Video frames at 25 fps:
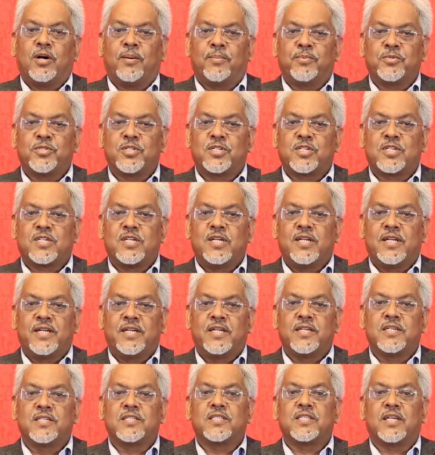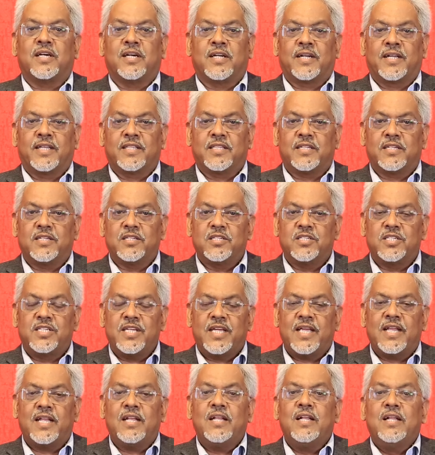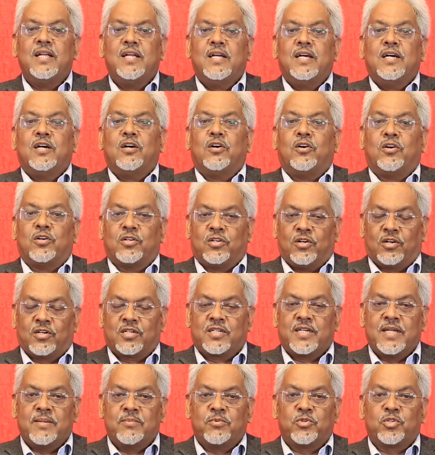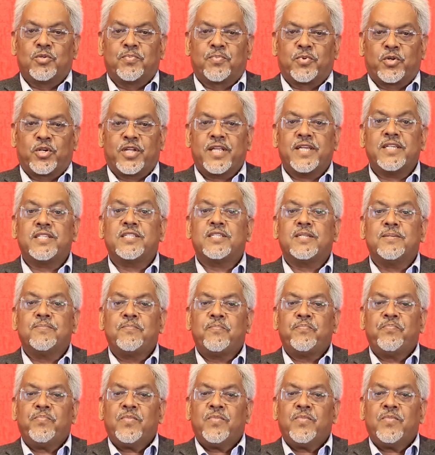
Opposition leaders are either in jail or not able to protest.